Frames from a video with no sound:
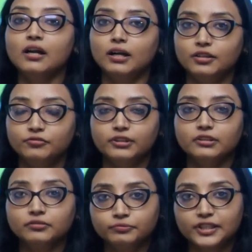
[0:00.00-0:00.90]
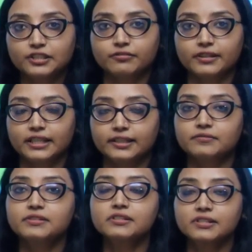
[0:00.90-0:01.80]
And one of my friend
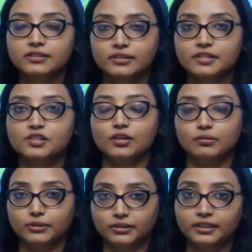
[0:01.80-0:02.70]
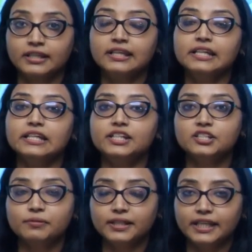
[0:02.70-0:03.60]
has discussed about
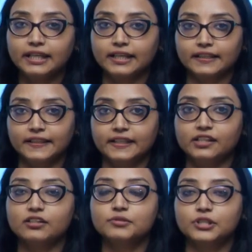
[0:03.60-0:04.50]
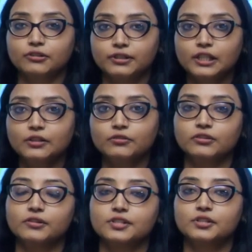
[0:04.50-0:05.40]
eligibility criteria of CUET
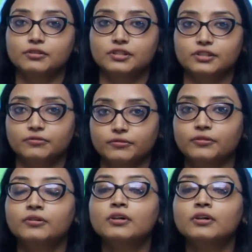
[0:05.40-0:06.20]
2024.